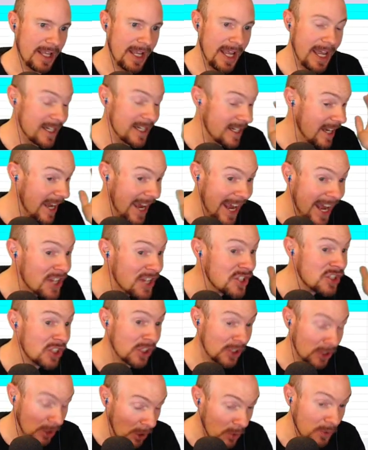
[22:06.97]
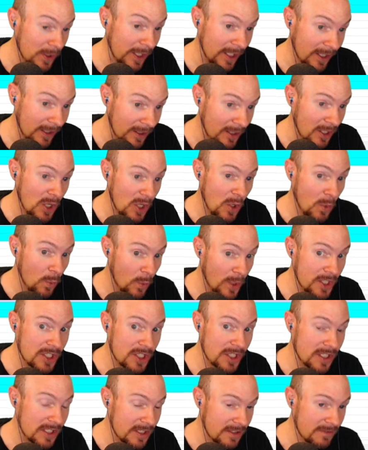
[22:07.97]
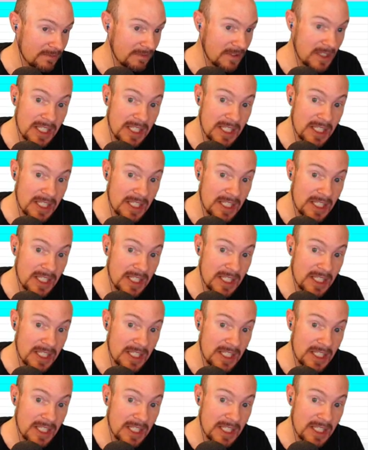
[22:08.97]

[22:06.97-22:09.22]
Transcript: and it has cloaking, which is